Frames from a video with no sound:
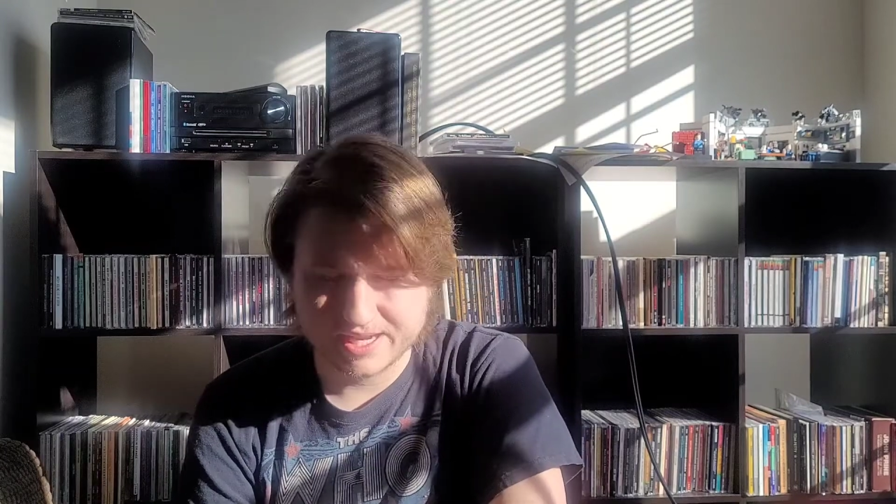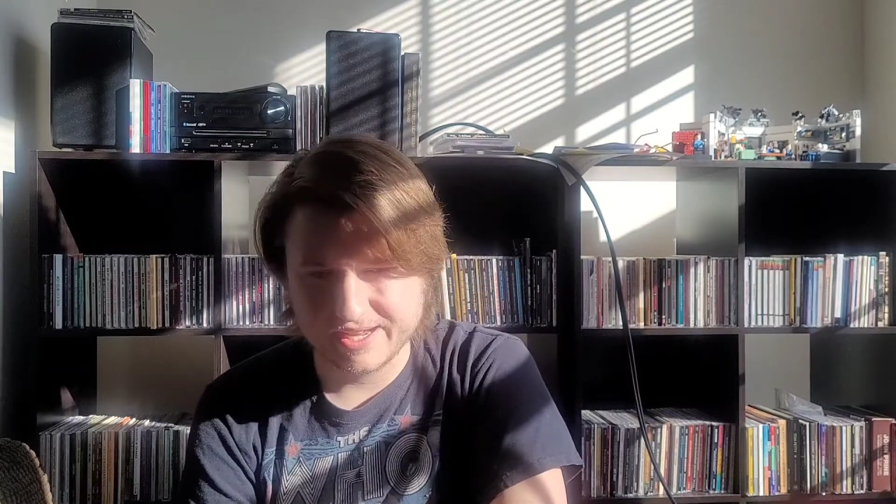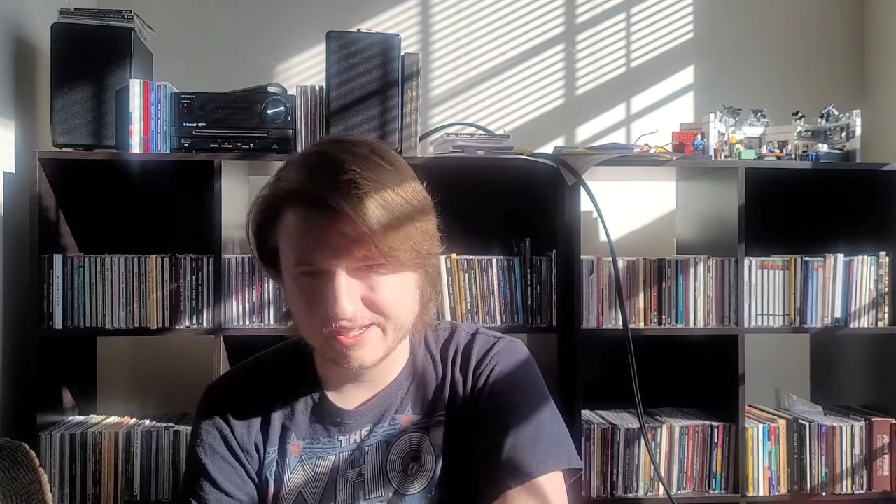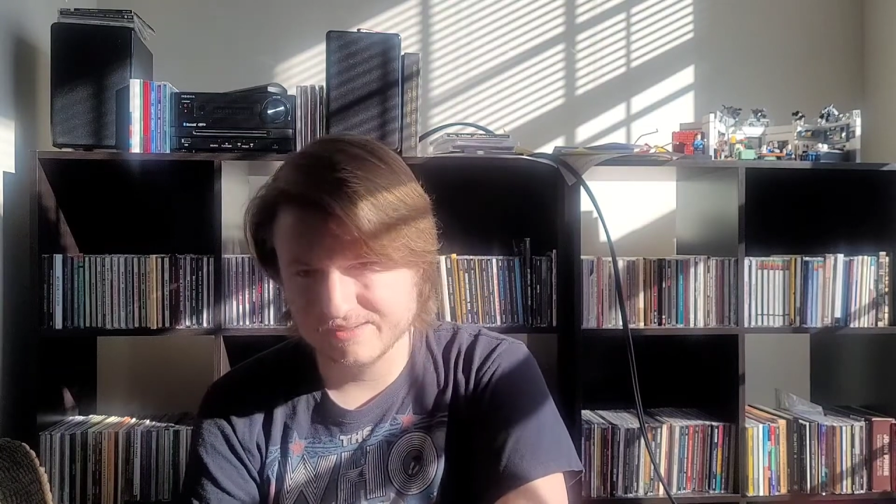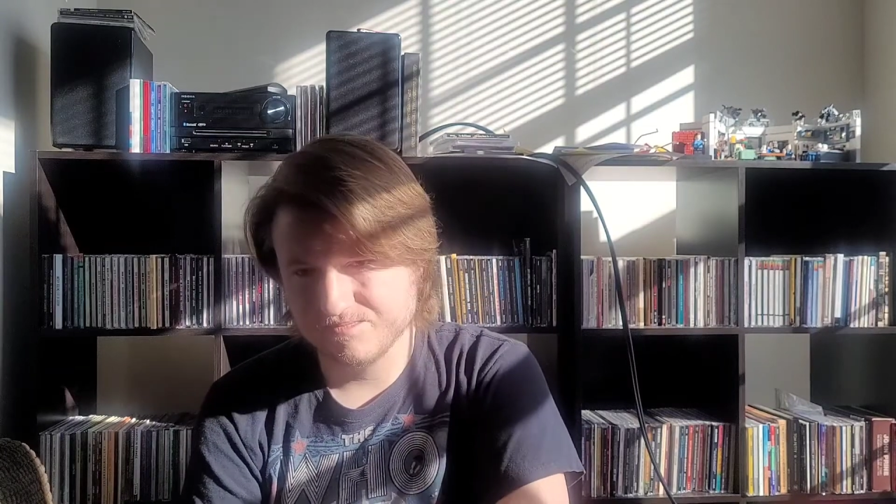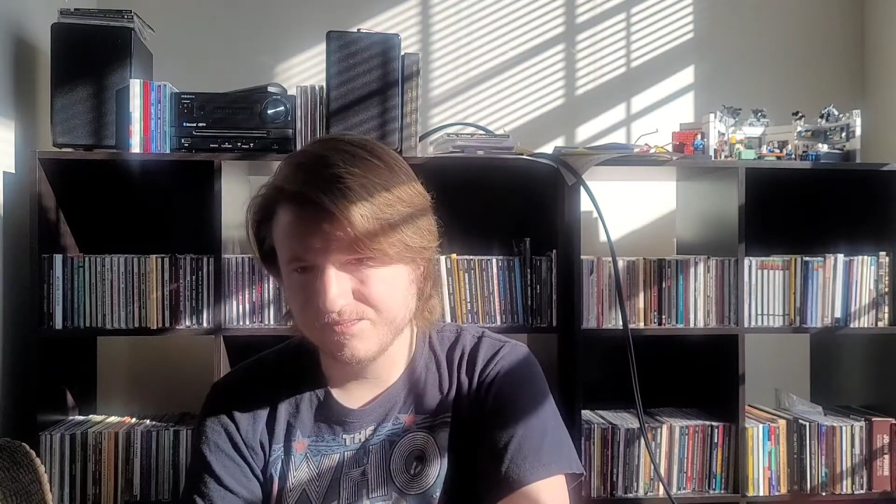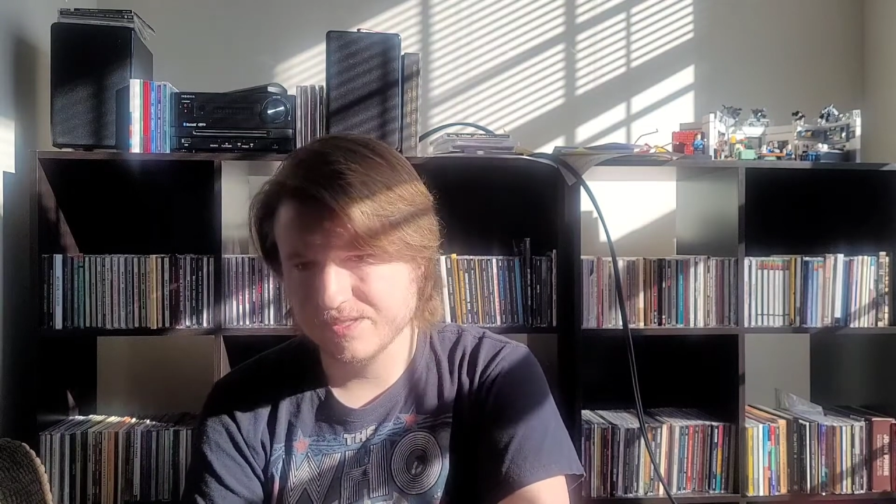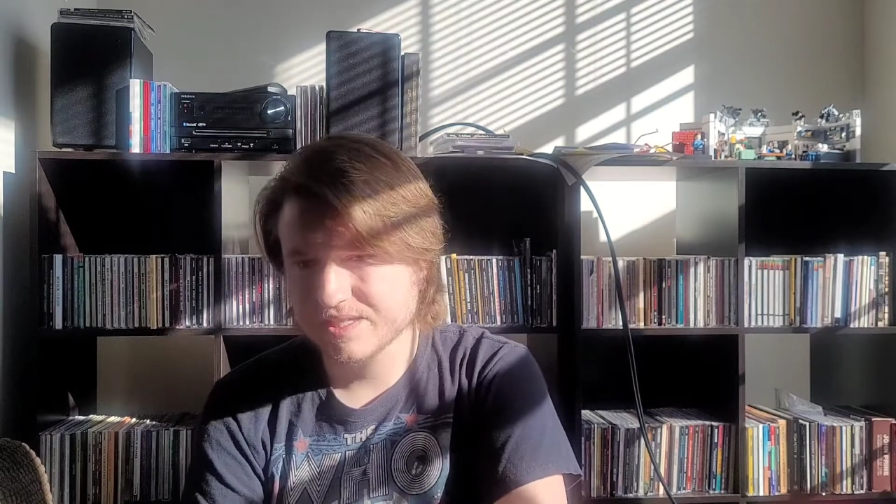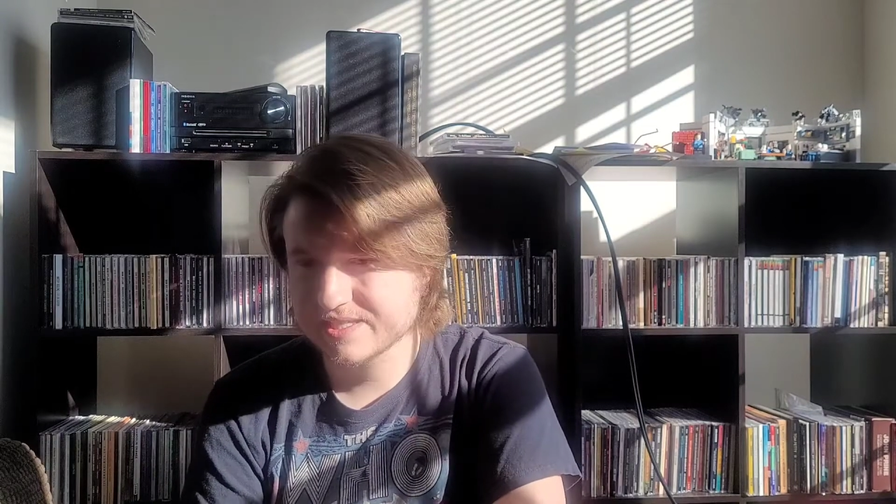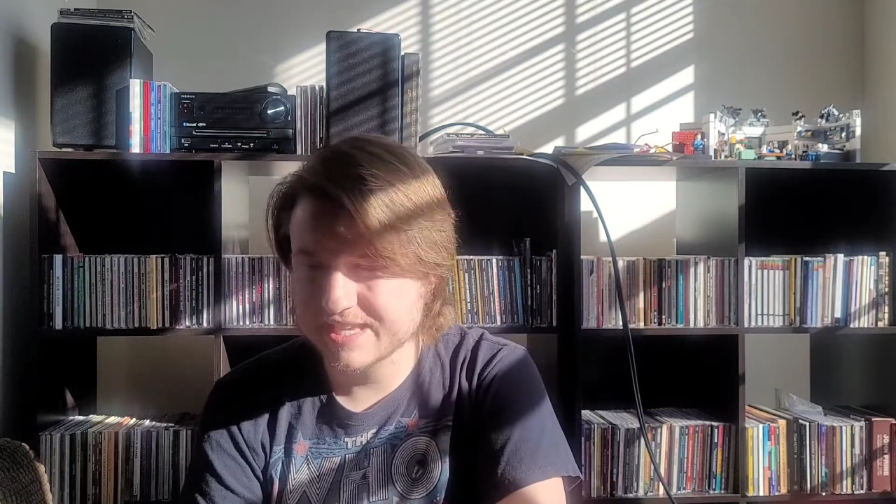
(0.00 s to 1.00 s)
and
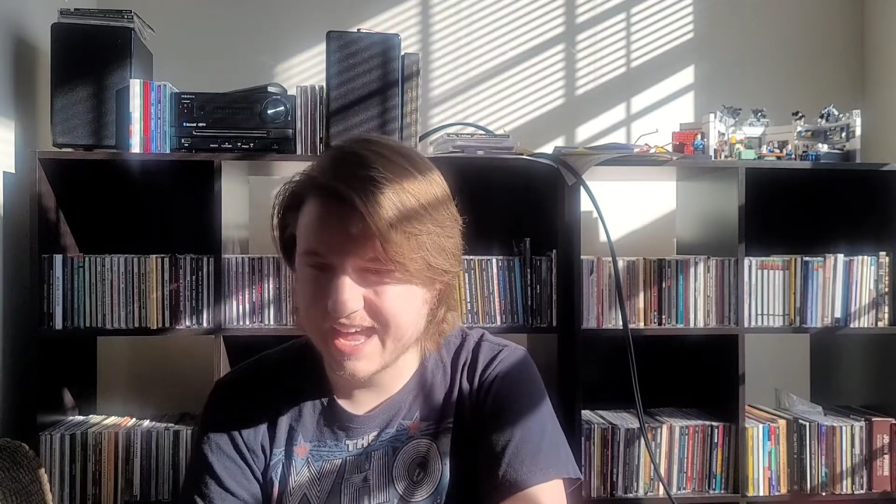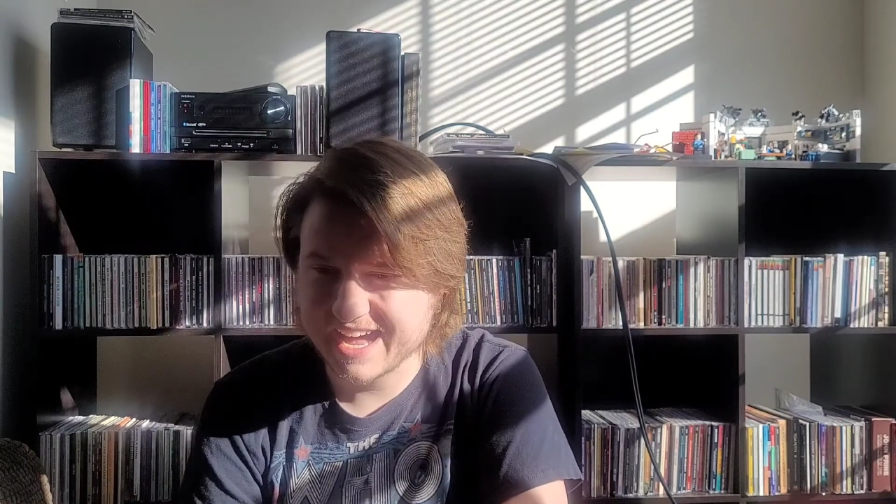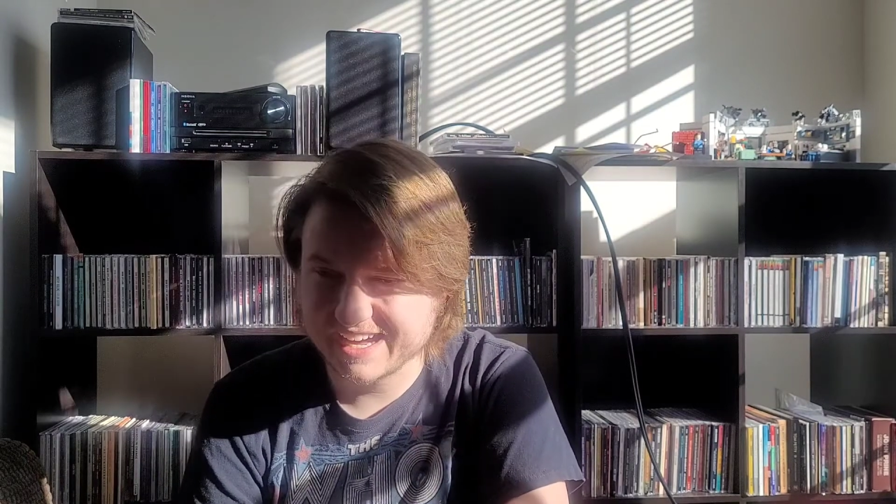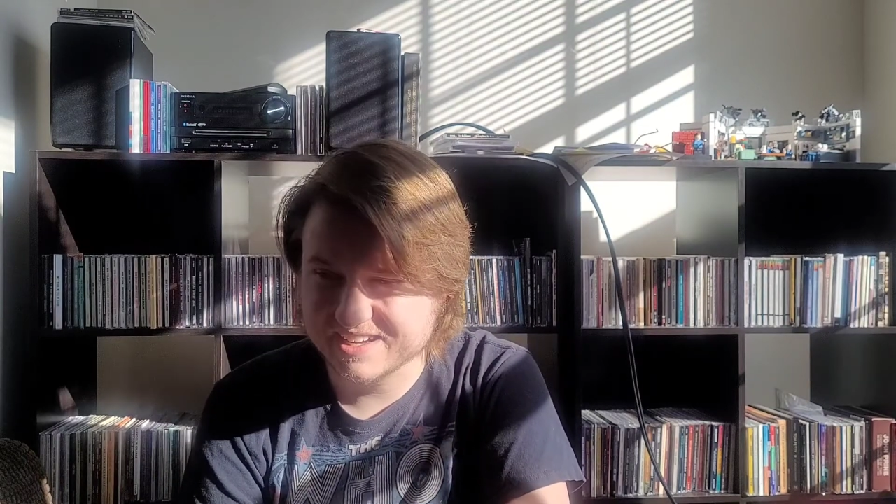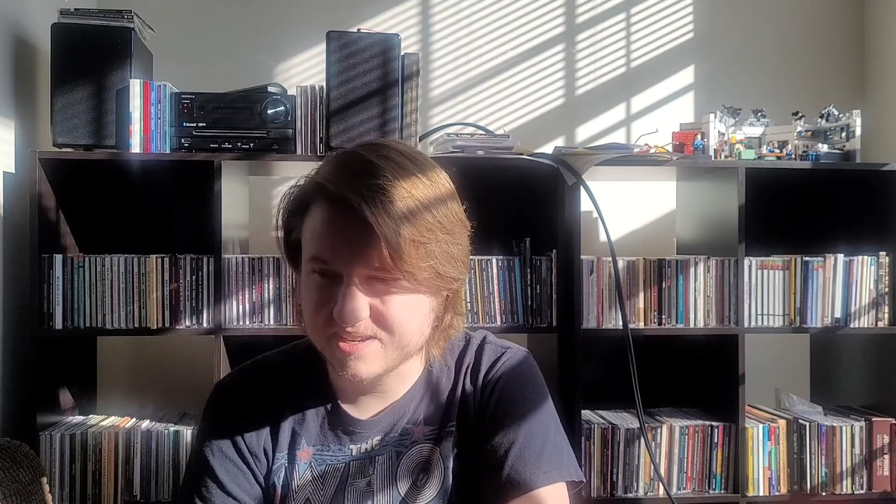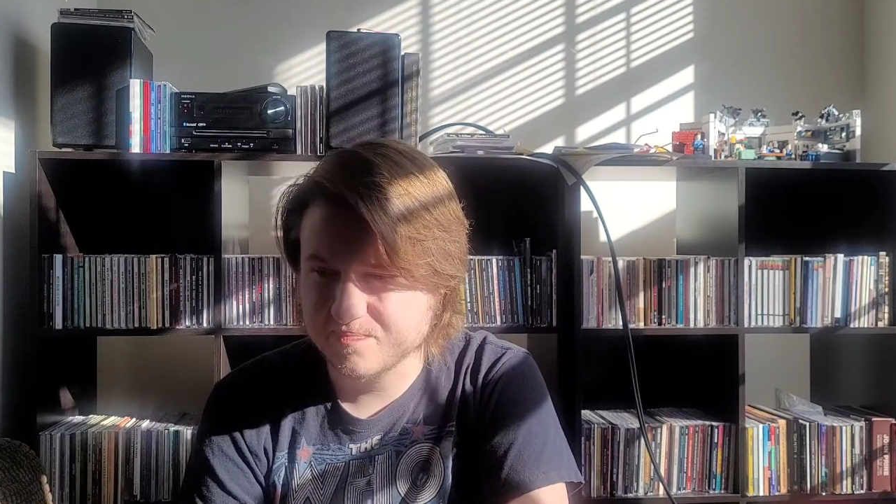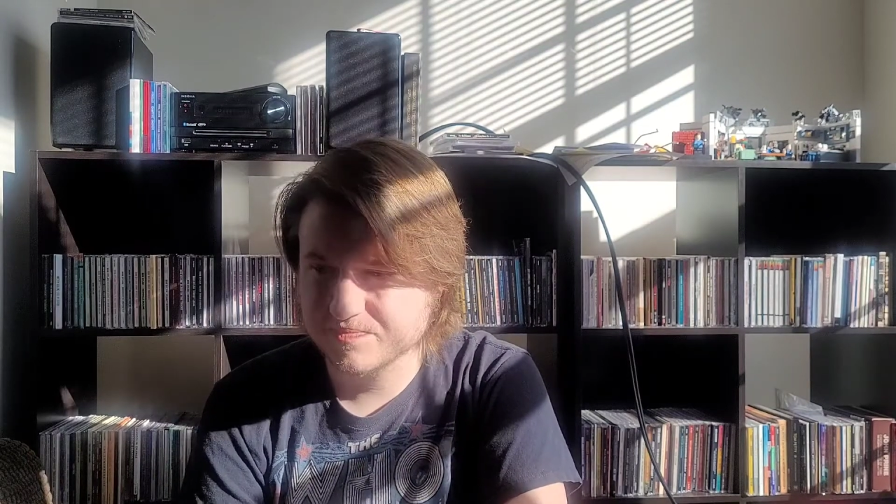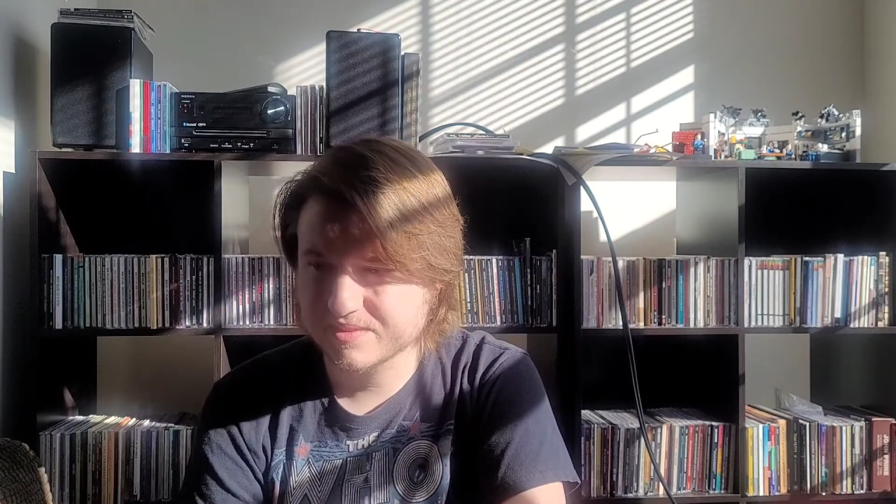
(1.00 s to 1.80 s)
sad